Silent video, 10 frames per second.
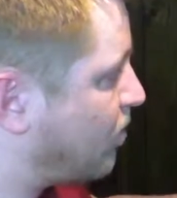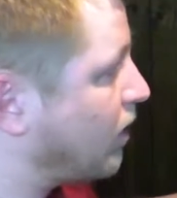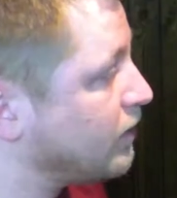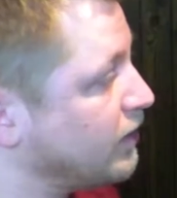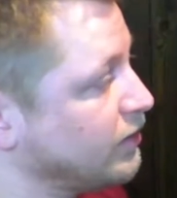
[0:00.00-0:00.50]

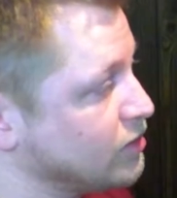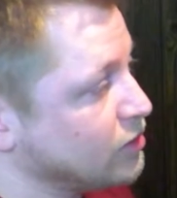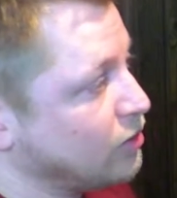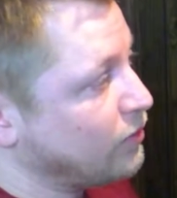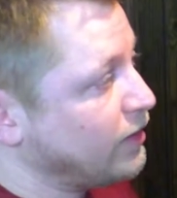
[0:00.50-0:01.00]
plugged in,
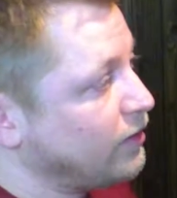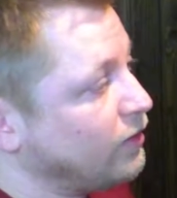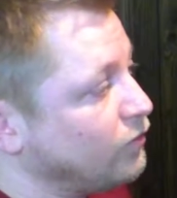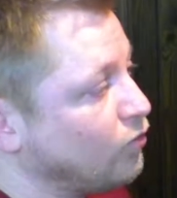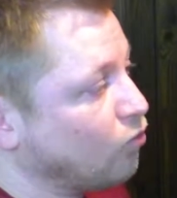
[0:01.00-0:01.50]
so it
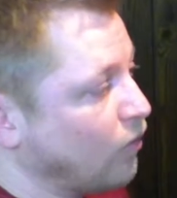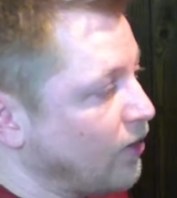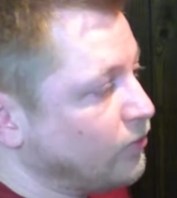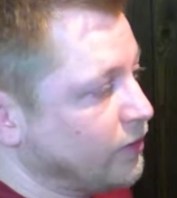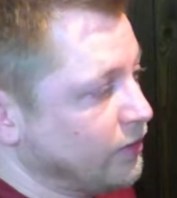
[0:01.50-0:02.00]
is
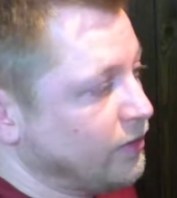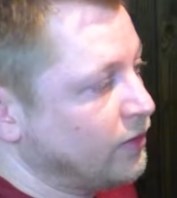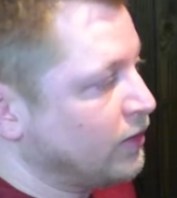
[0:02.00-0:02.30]
grounded.